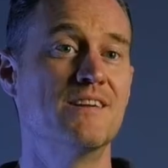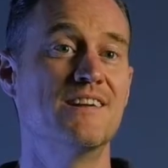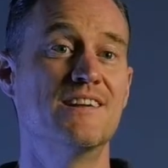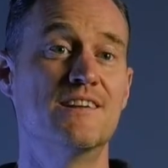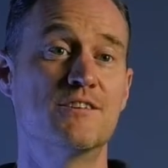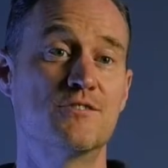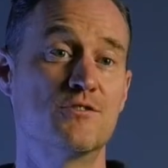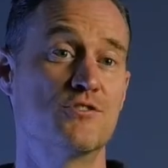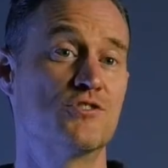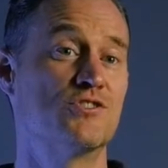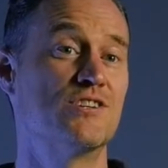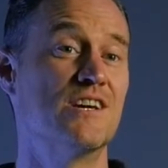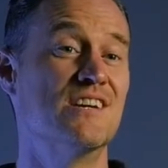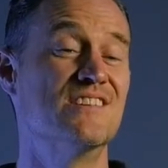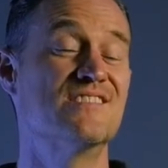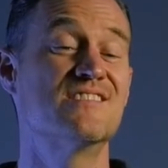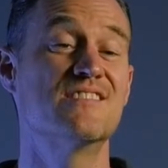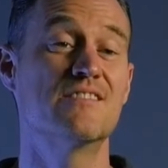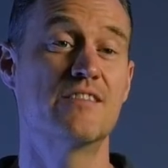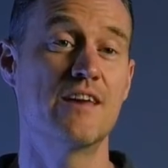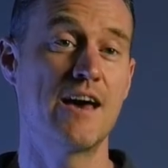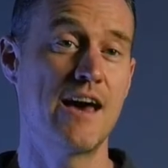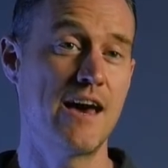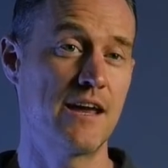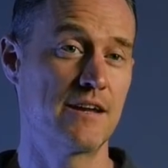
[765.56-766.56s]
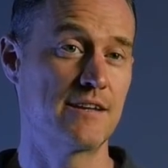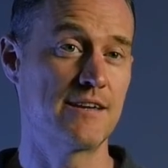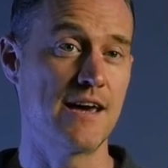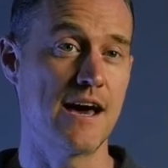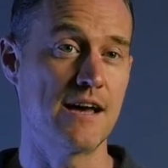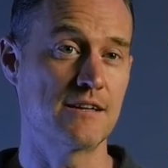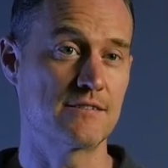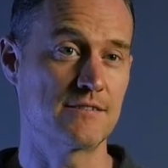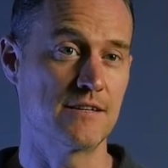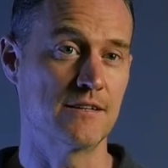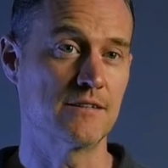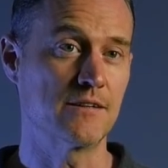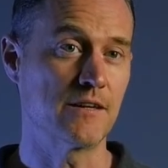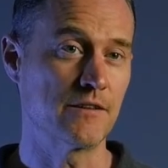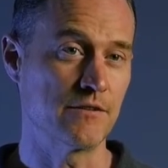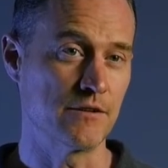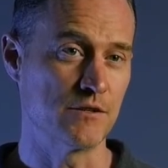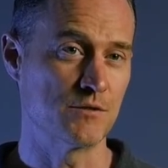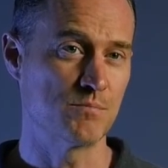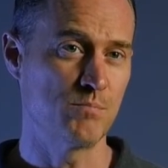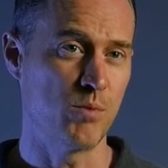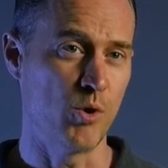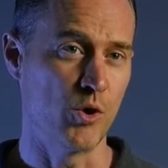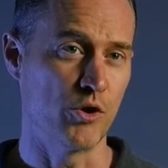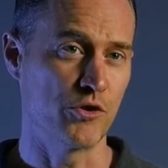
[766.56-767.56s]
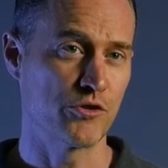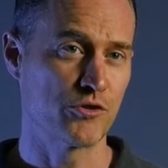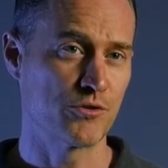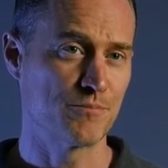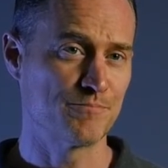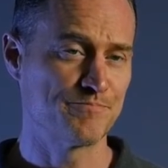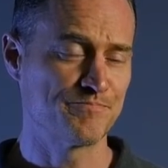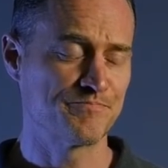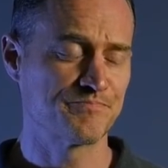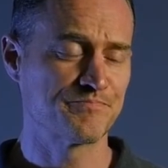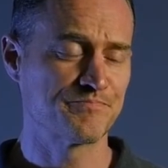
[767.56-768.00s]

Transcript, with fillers: needed to change the head gasket at this point.